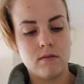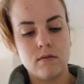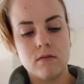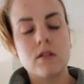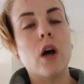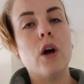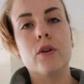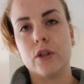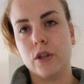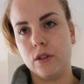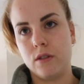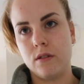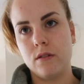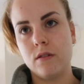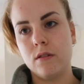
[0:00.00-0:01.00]
so
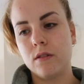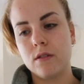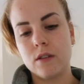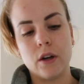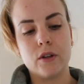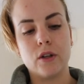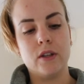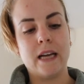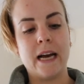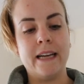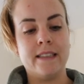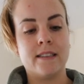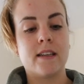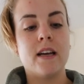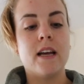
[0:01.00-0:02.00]
good.
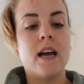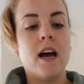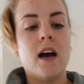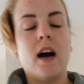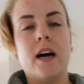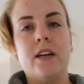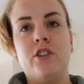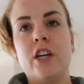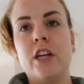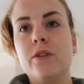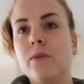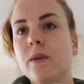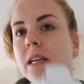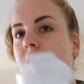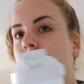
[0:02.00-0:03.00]
And I
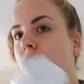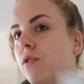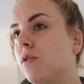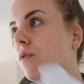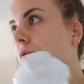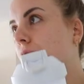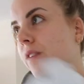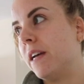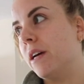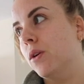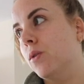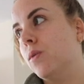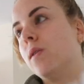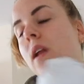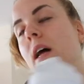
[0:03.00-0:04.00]
genuinely do
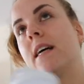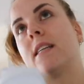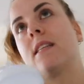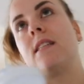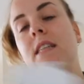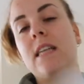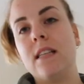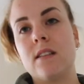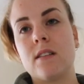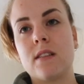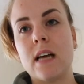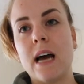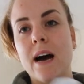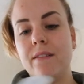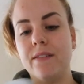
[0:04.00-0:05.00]
feel like since
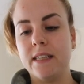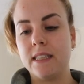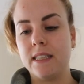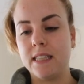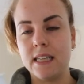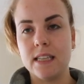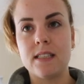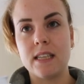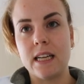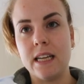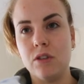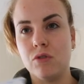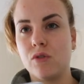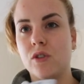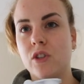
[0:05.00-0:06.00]
having this
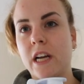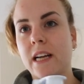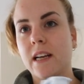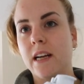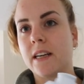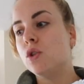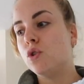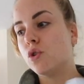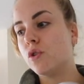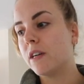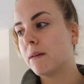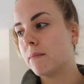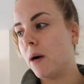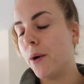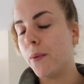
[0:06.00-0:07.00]
intra shake, like
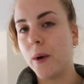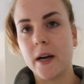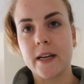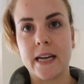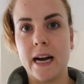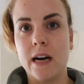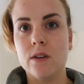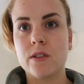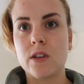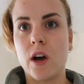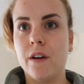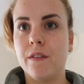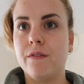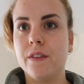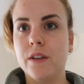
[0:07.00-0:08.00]
during my workouts,
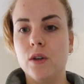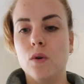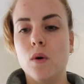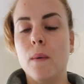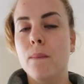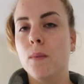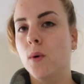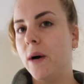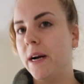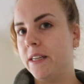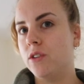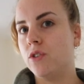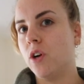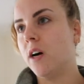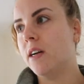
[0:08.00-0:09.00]
I feel more
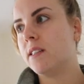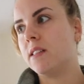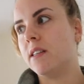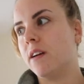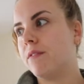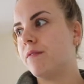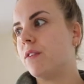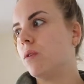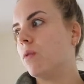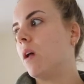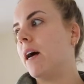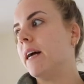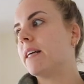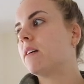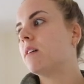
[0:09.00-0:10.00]
energized, and I feel
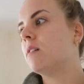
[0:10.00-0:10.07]
like,